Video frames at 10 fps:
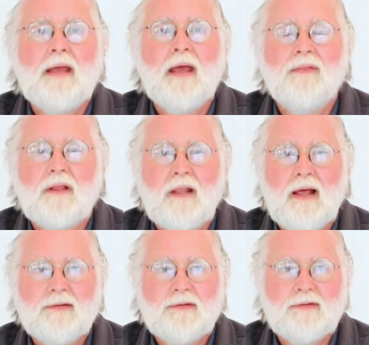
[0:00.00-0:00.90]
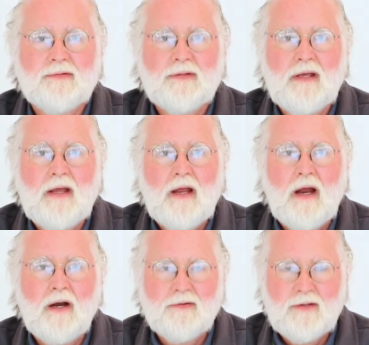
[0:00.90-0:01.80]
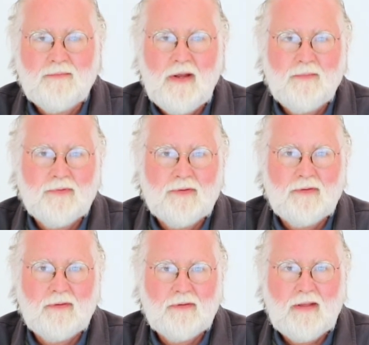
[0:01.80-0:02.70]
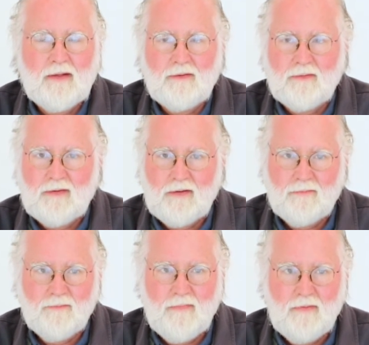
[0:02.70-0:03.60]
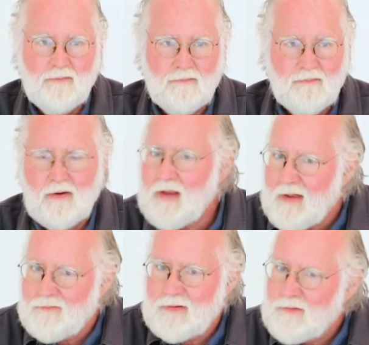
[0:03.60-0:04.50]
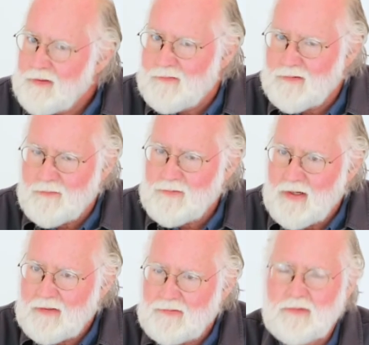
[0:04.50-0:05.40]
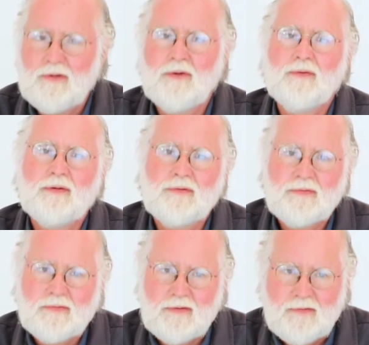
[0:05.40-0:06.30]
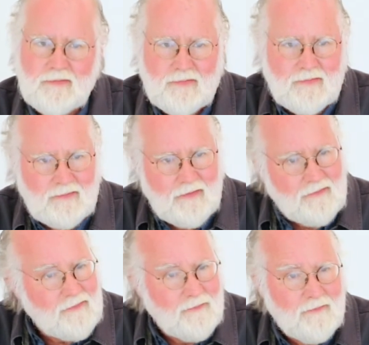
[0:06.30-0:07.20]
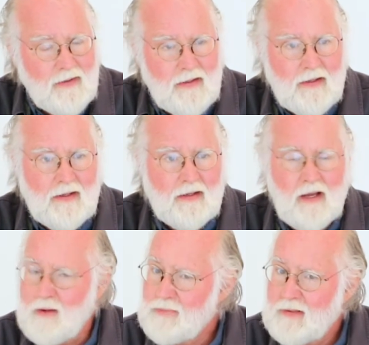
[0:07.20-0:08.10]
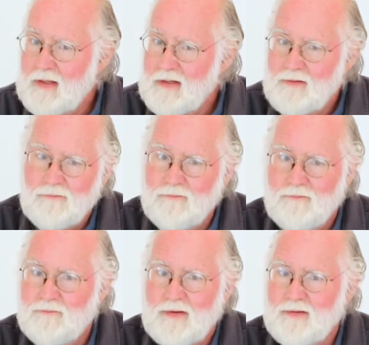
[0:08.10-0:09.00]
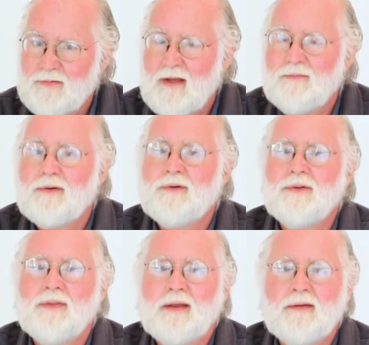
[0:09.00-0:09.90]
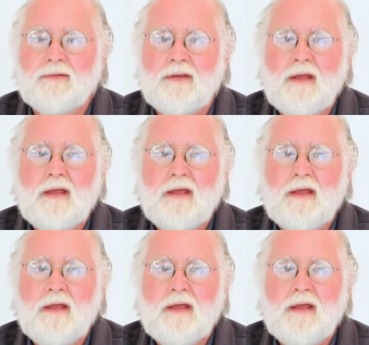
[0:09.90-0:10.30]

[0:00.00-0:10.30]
And the classes are sometimes they're very heavy-duty subjects. You know, there's some complicated philosophical things,